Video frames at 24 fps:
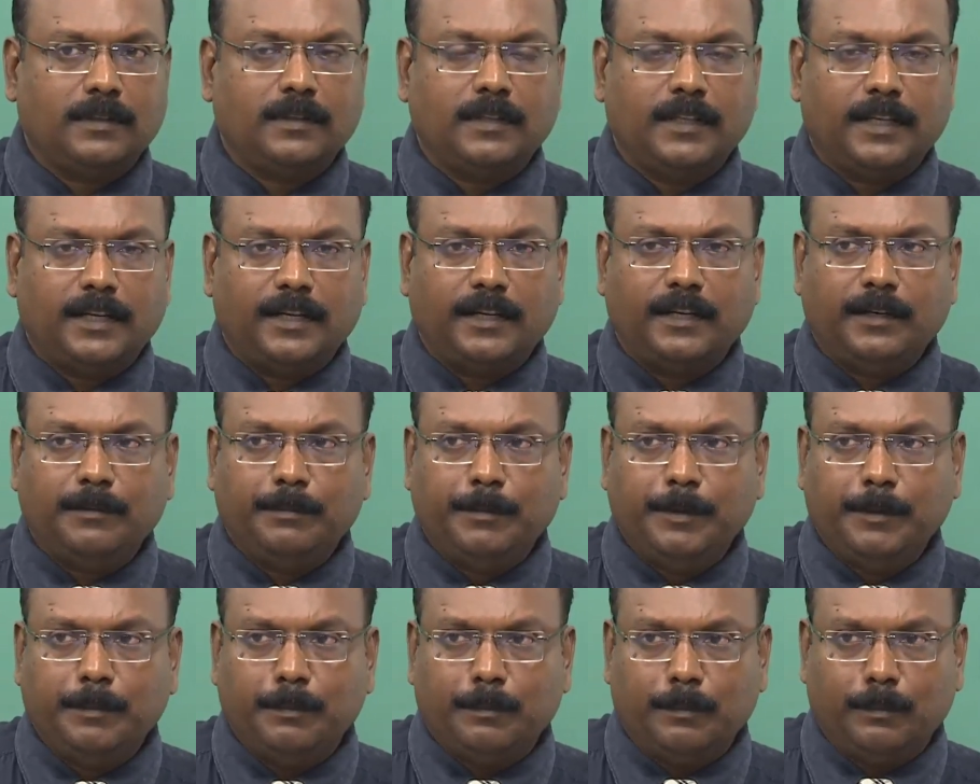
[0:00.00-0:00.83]
There can
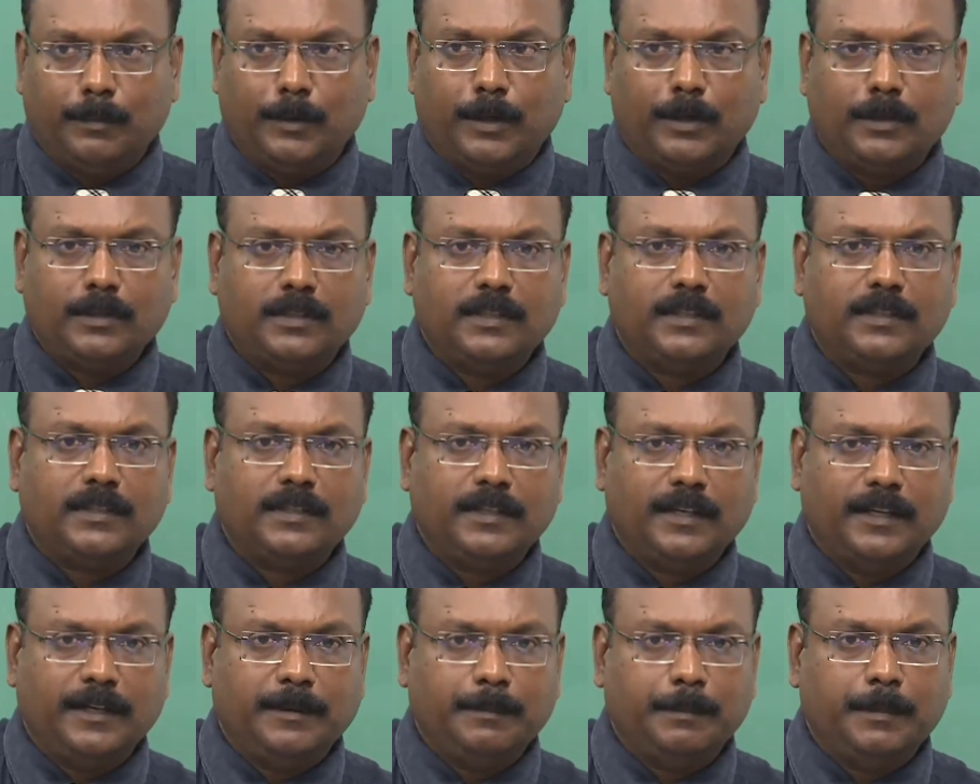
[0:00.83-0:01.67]
be boxes
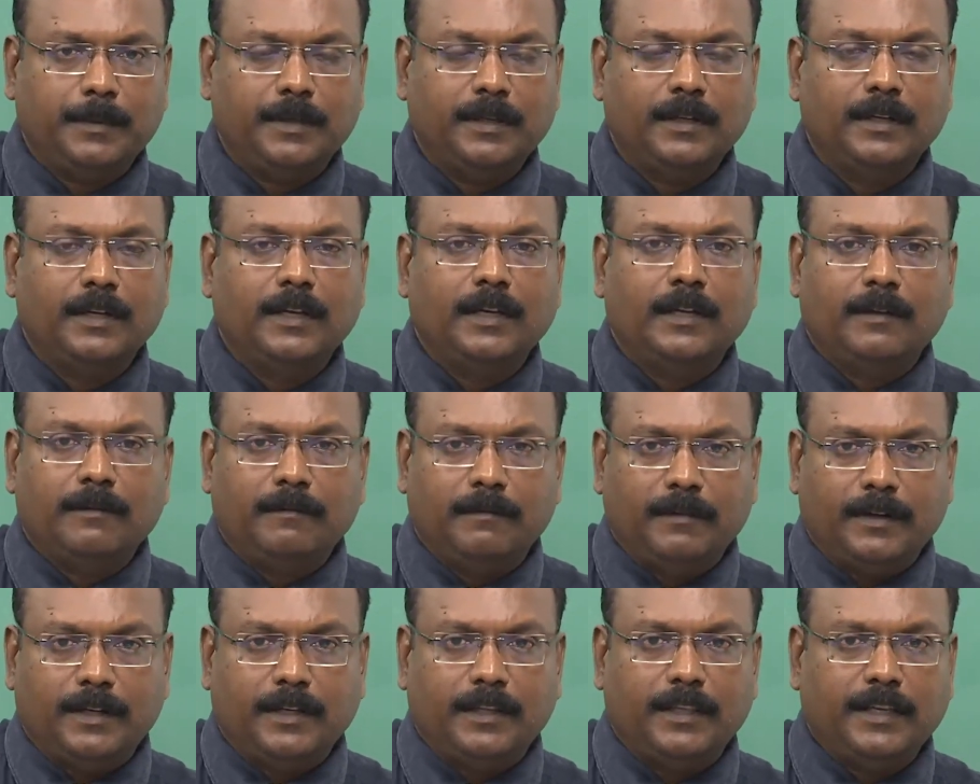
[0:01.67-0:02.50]
kept
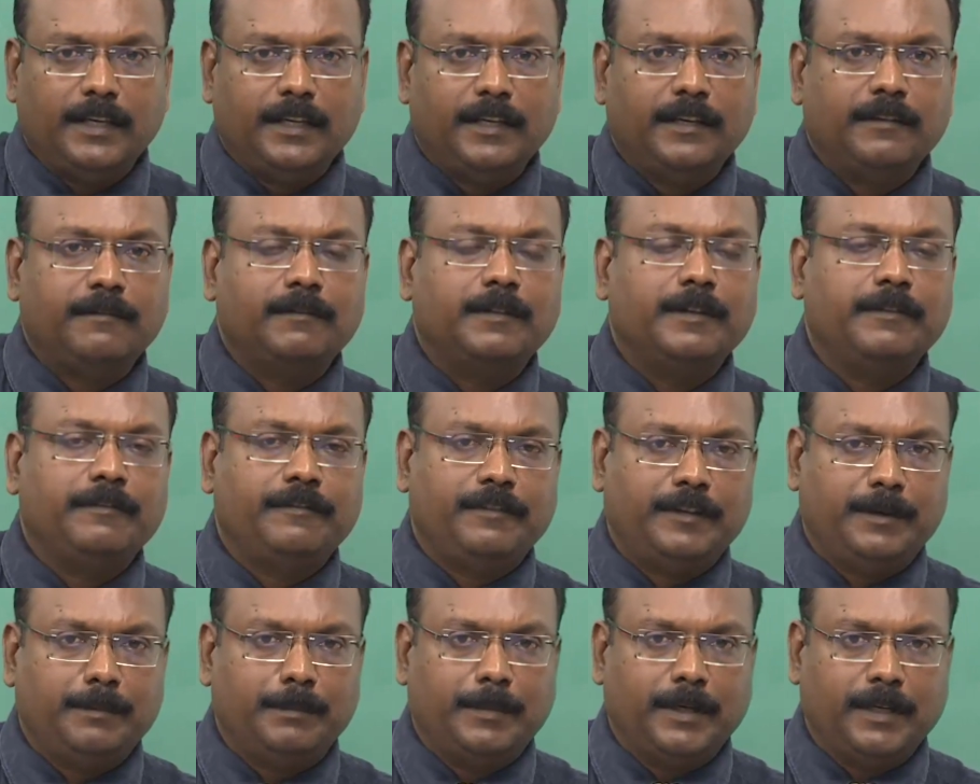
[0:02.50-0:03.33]
where they give the
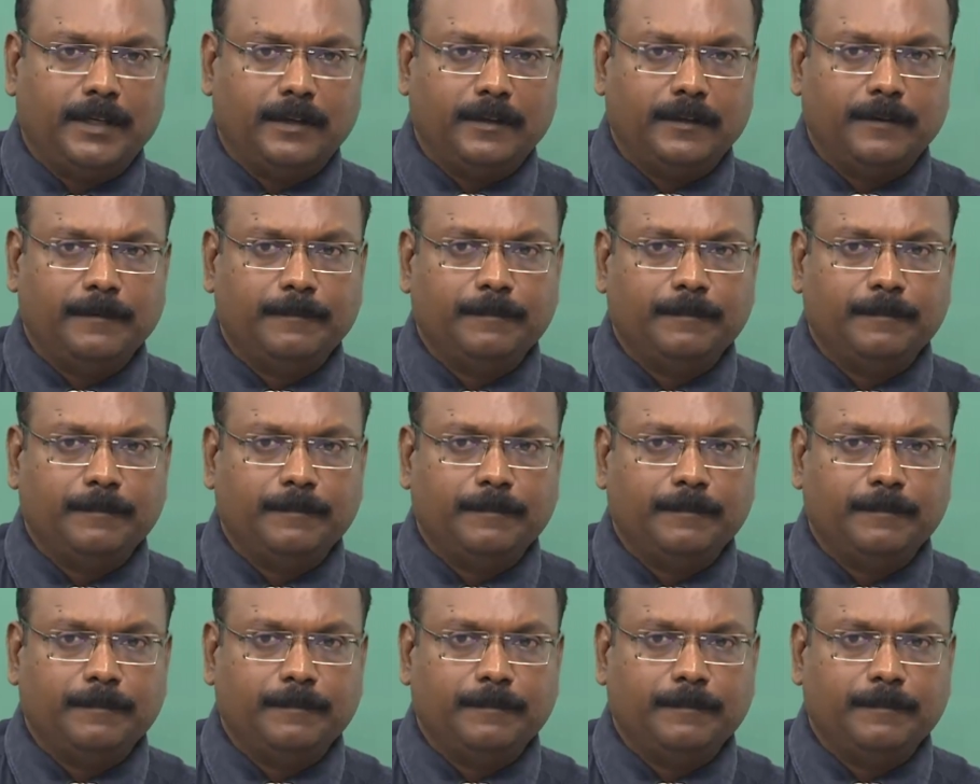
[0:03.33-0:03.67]
feedback.